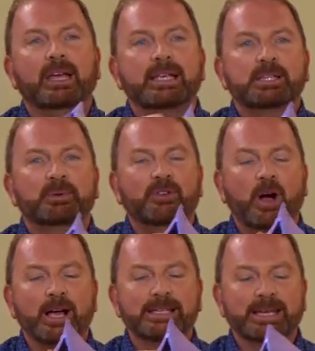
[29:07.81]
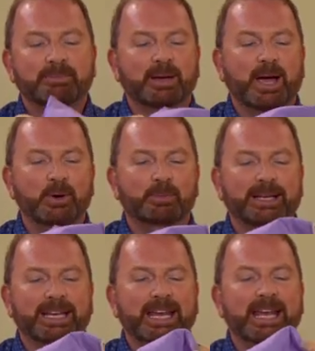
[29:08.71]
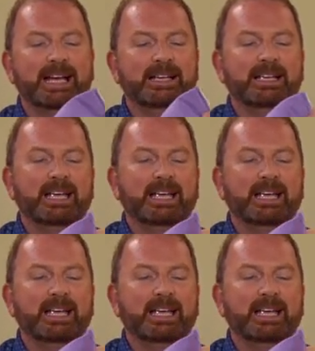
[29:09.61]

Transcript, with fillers: So we've got our zip open here.